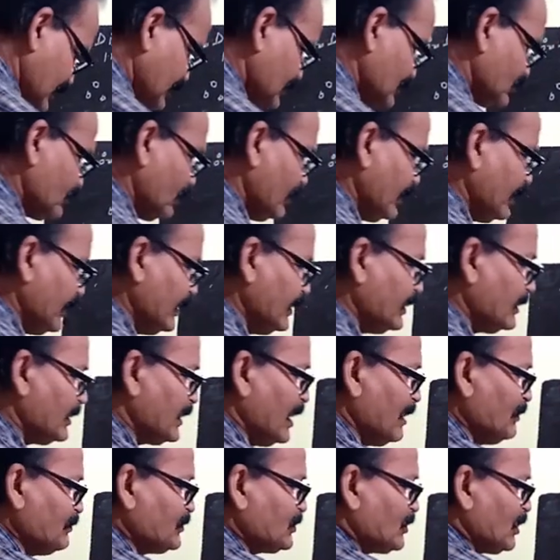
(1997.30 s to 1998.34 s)
So in
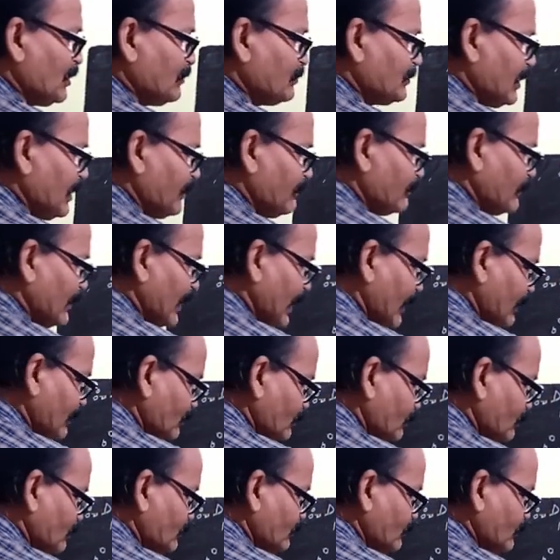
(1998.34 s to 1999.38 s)
terms of the
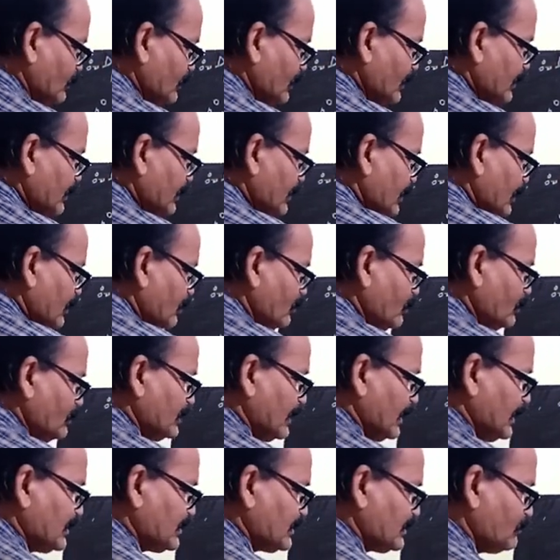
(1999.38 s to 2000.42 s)
value, you
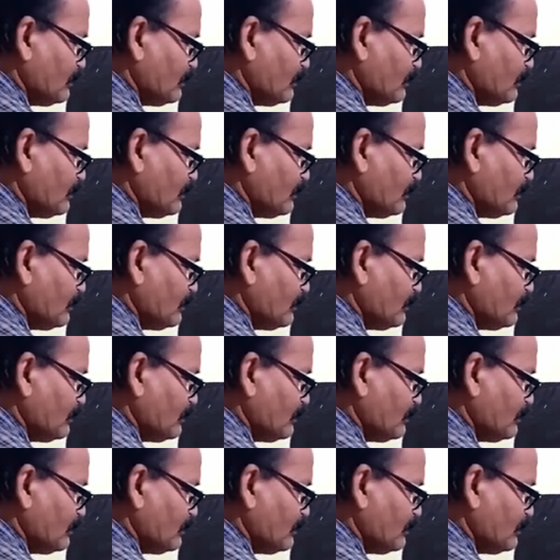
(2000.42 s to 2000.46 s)
just